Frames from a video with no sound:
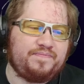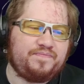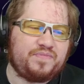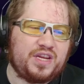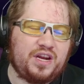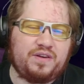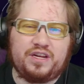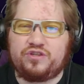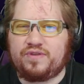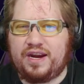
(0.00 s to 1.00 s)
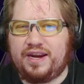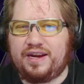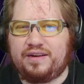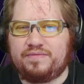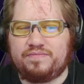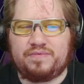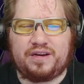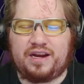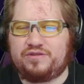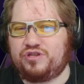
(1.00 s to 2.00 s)
needs trading,
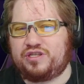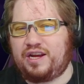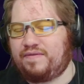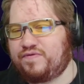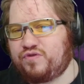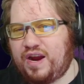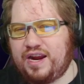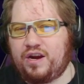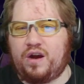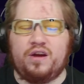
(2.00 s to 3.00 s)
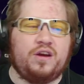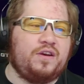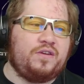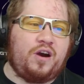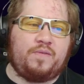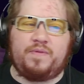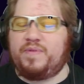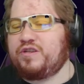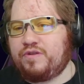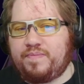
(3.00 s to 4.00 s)
I just self-training, open
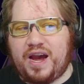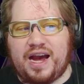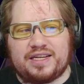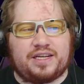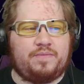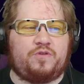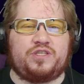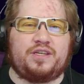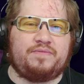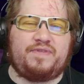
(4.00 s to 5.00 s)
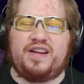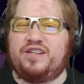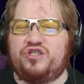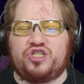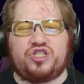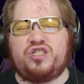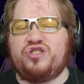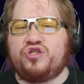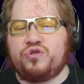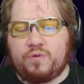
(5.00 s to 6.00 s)
mystery packs, get more stuff, and then just
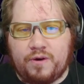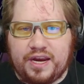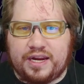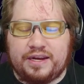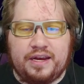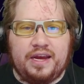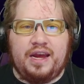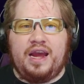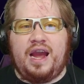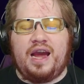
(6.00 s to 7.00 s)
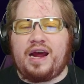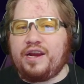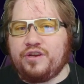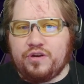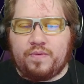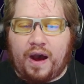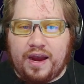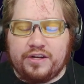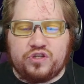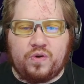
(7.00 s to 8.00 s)
enjoy it. And I
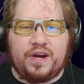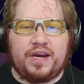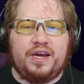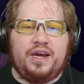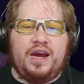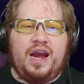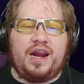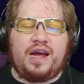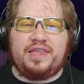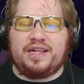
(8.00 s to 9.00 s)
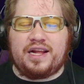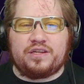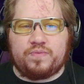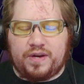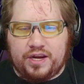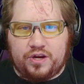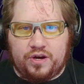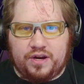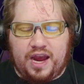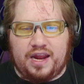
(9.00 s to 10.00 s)
enjoy it. And I think that's really
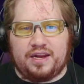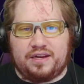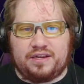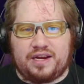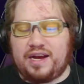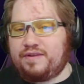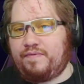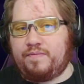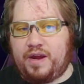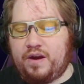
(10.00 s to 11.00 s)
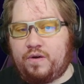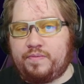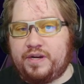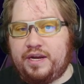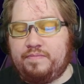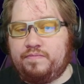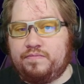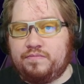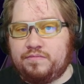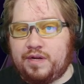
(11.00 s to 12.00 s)
good. And guys, if you're playing Ultimate Team,
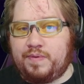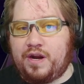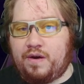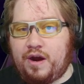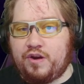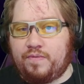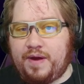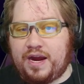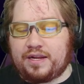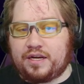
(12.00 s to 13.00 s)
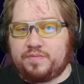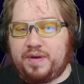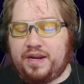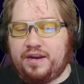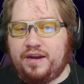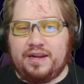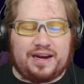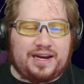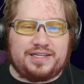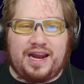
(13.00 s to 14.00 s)
let me know how your pack luck's been.
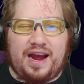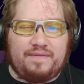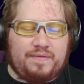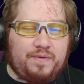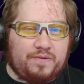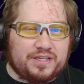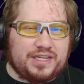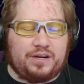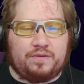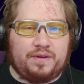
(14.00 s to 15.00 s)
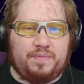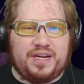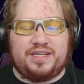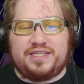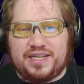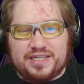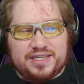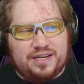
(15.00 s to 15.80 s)
Like I said, I haven't pulled a single limited since